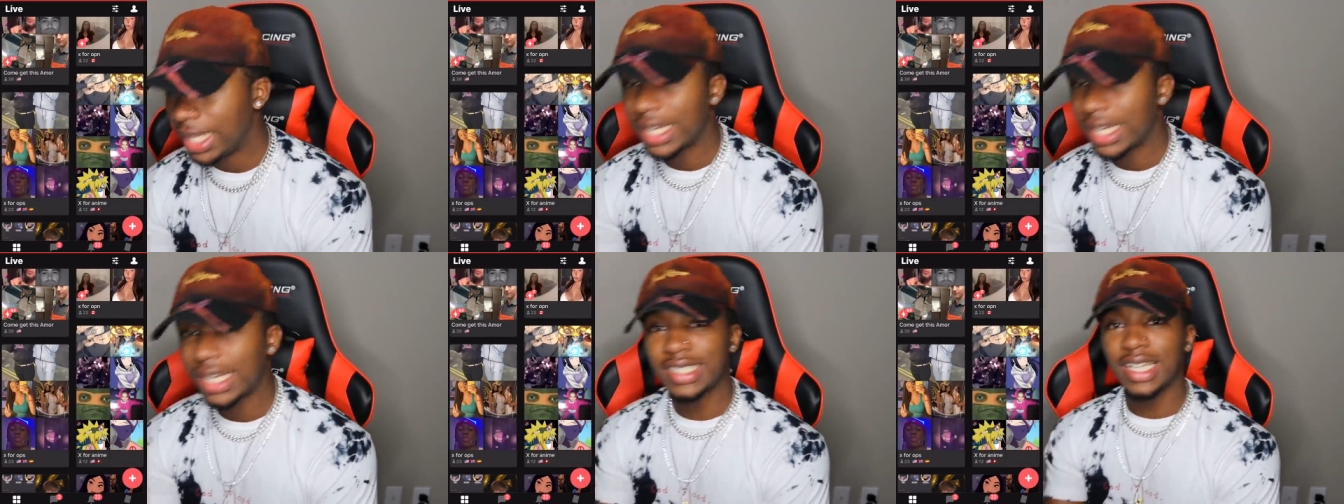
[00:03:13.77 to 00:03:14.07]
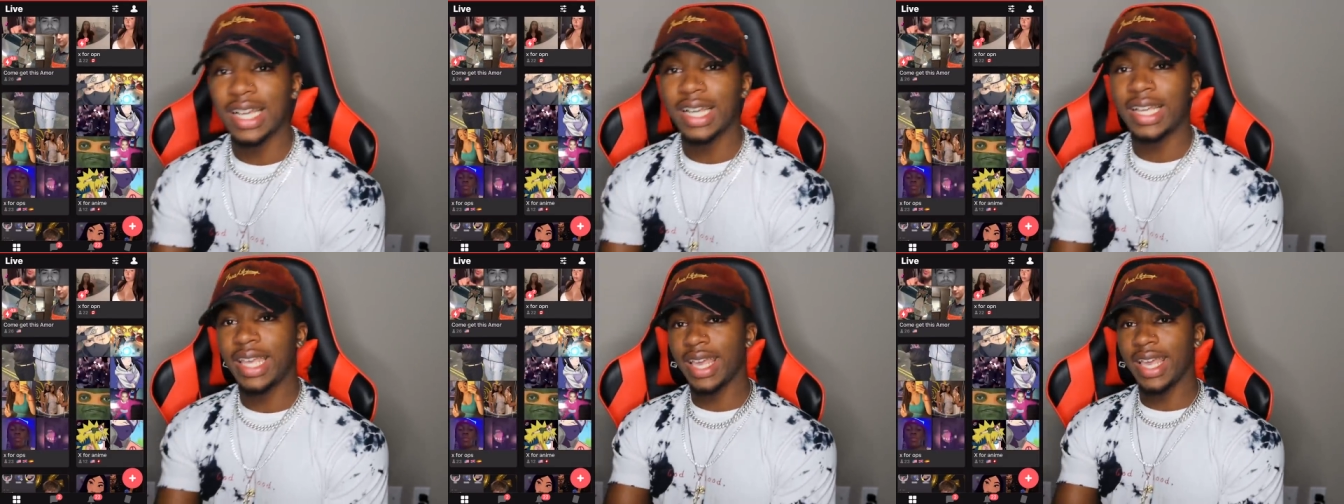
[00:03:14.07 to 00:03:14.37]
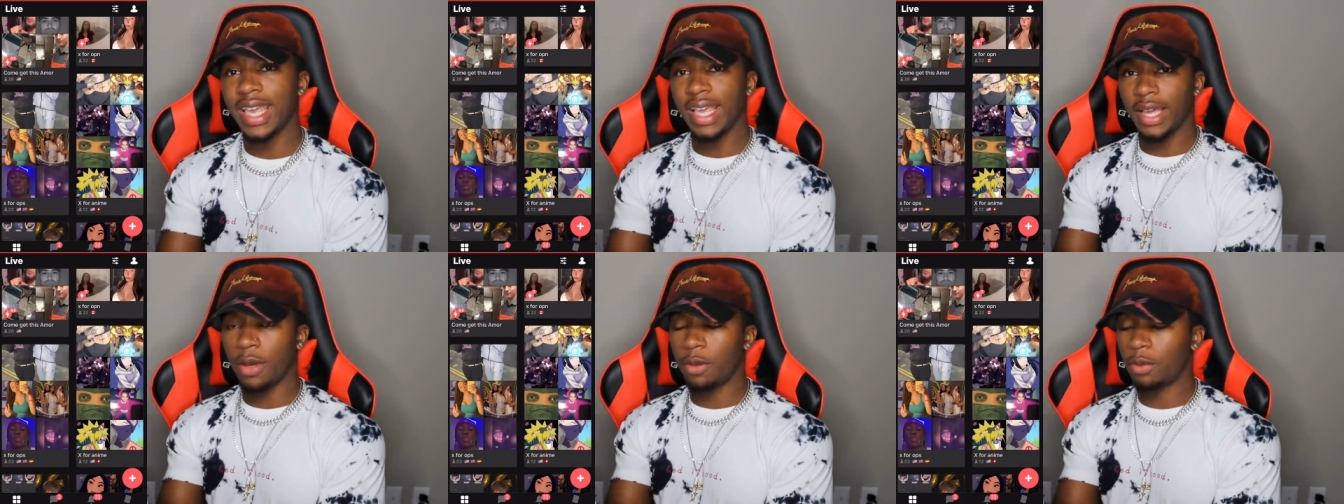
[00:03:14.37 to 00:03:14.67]
Because I
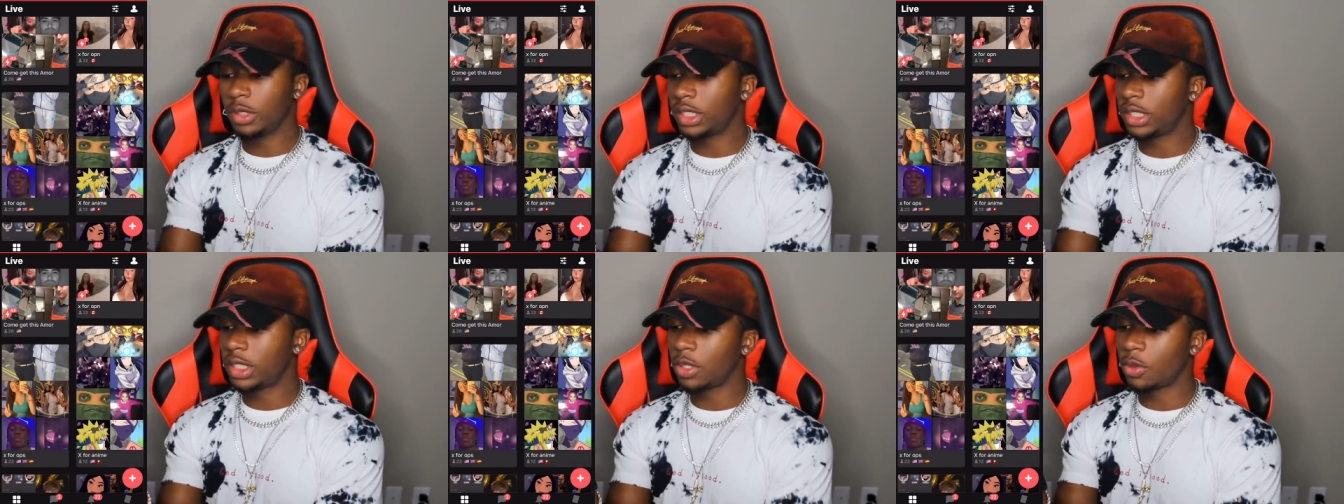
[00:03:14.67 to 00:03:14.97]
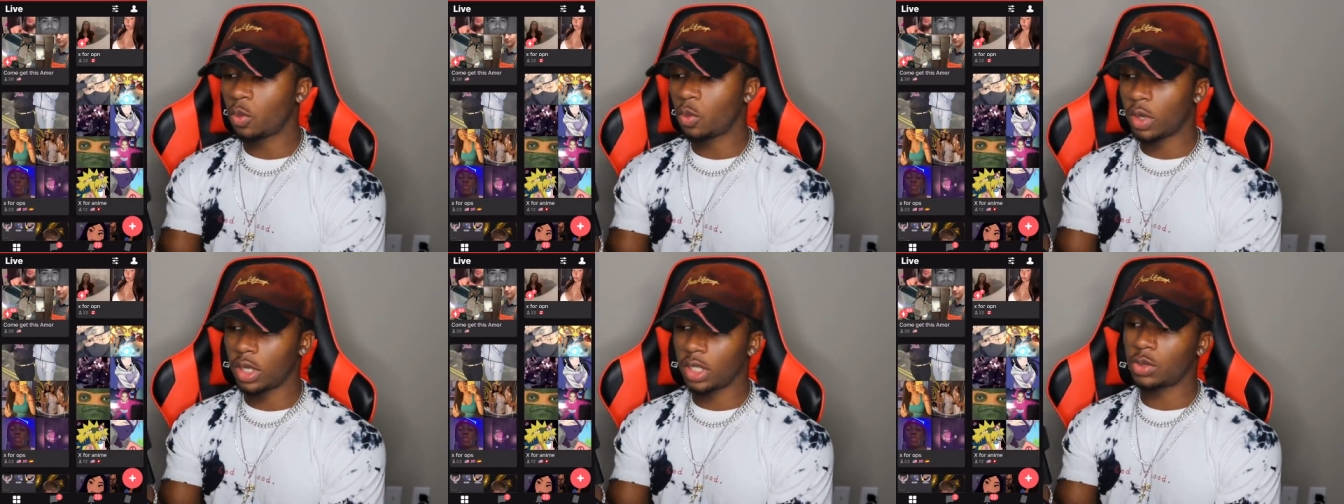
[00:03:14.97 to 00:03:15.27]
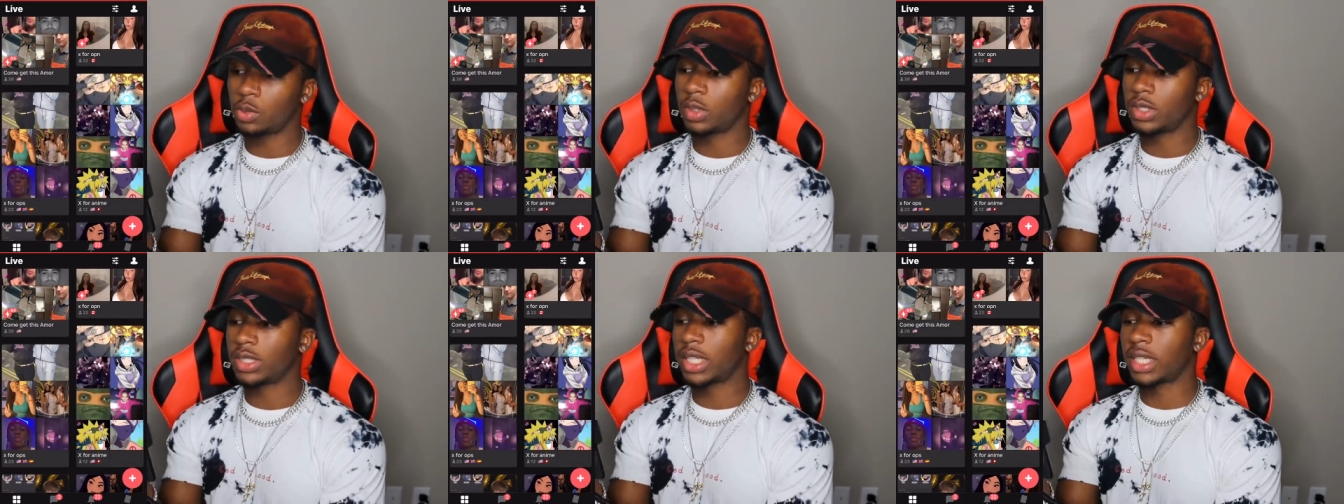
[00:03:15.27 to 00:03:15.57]
can't go into the
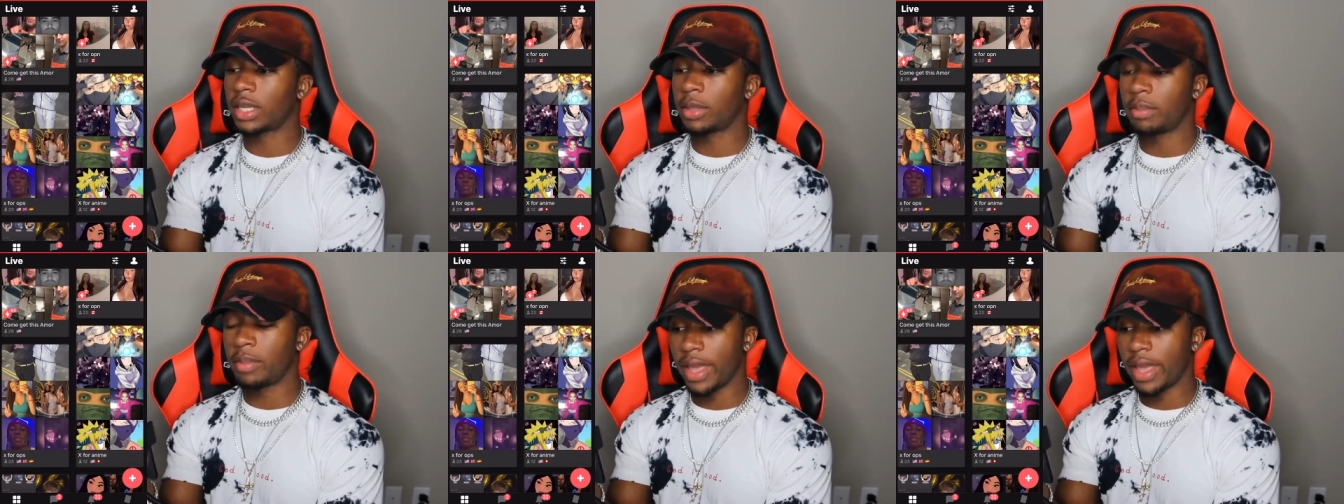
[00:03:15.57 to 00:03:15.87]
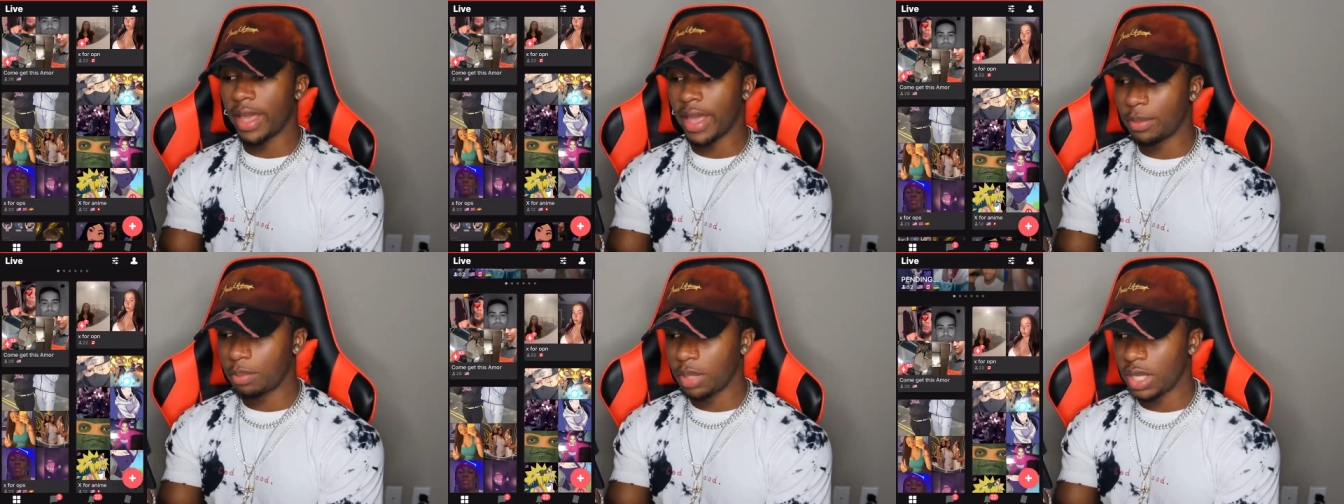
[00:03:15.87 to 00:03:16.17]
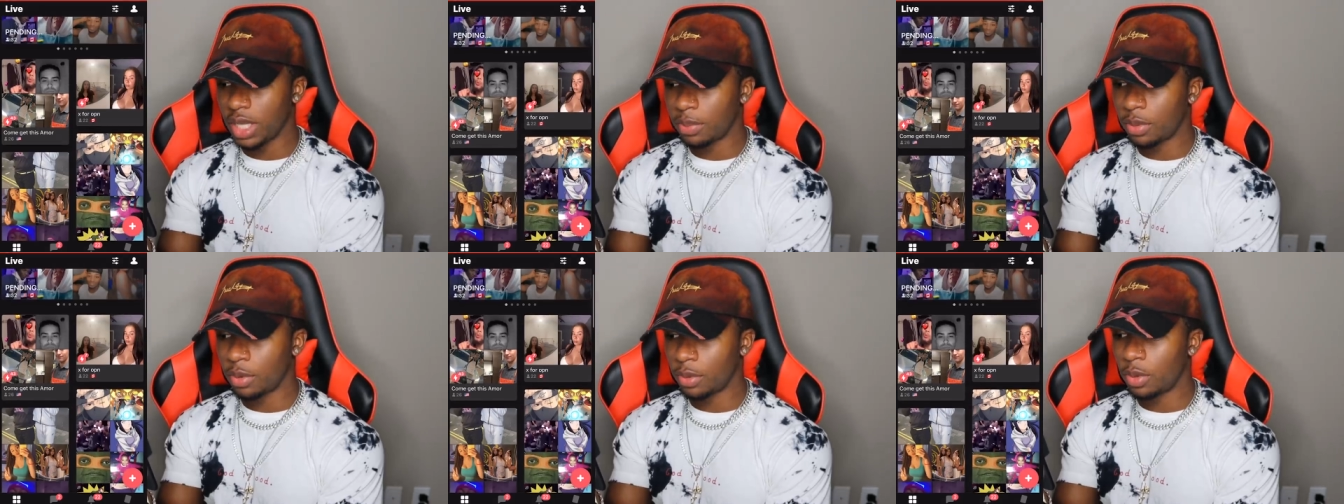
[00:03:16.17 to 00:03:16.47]
ones where it's like mad
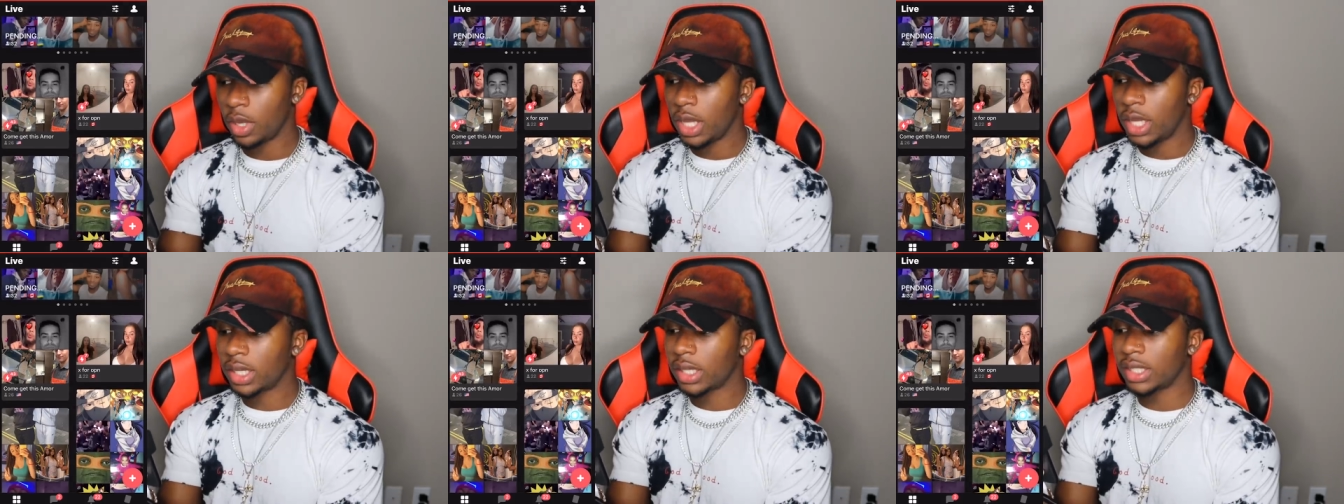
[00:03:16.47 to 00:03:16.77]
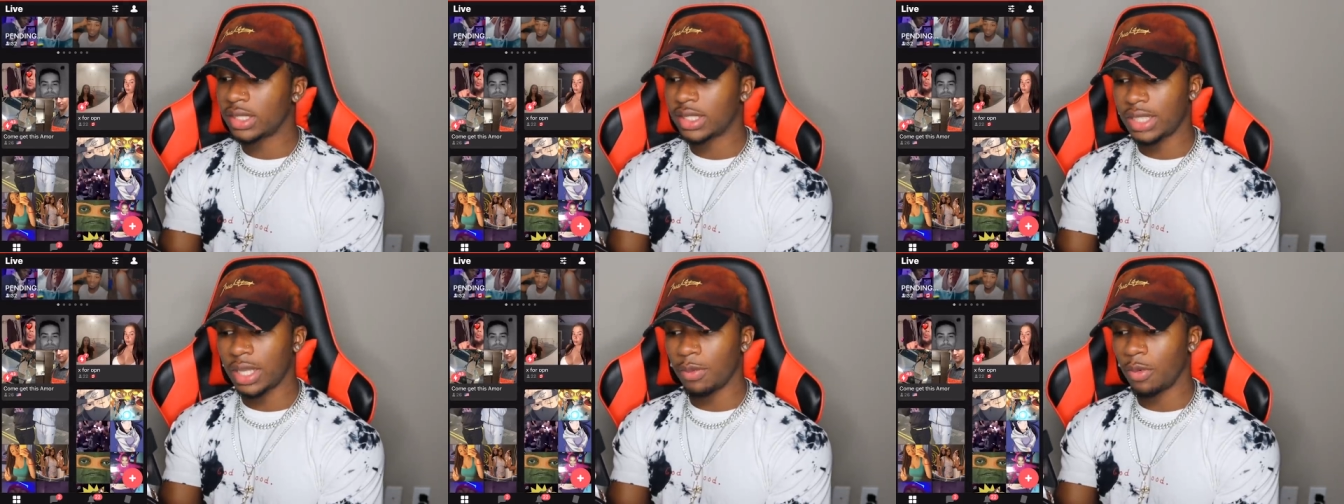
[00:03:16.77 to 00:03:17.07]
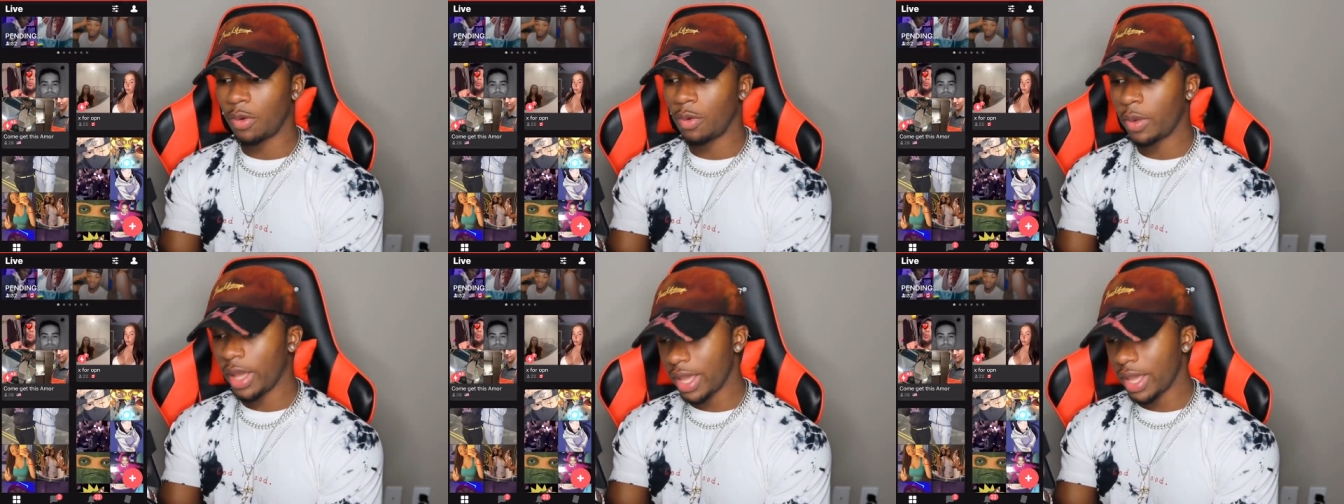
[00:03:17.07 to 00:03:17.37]
people because they
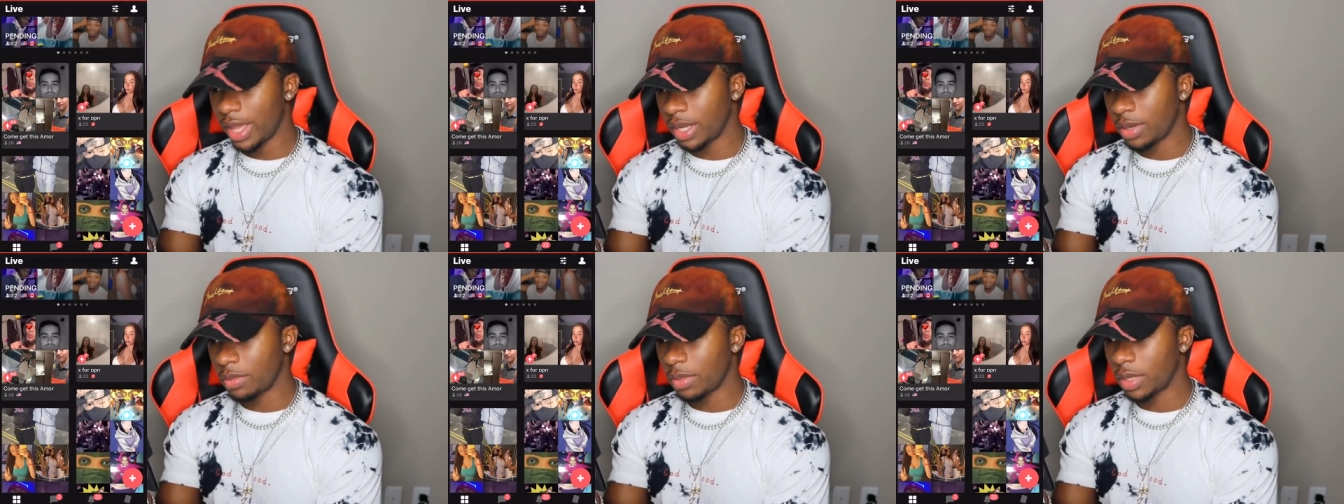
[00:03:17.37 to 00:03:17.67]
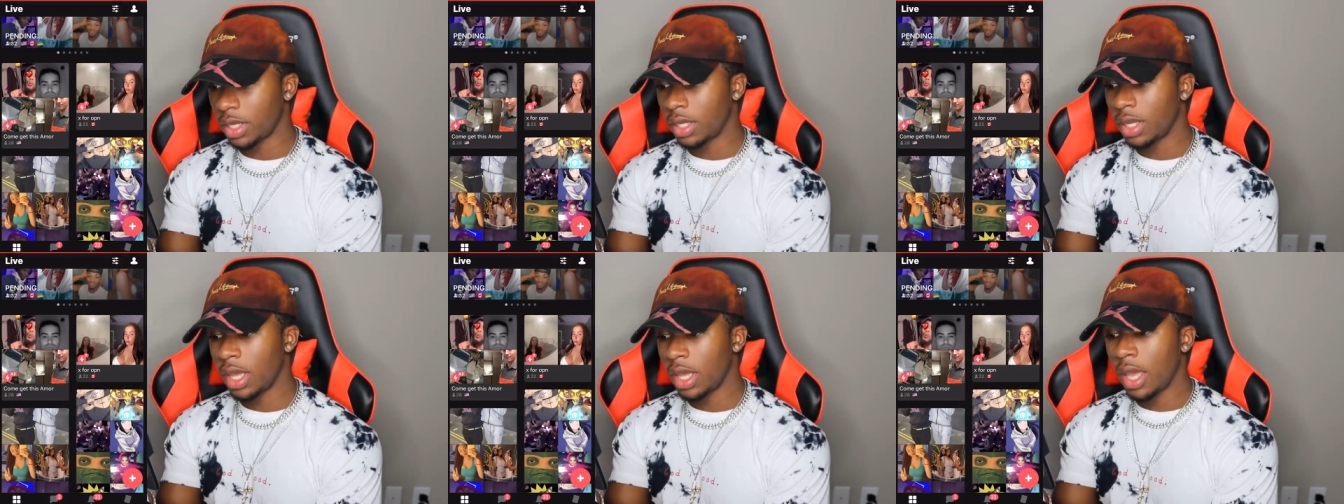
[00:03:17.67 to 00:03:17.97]
won't add me.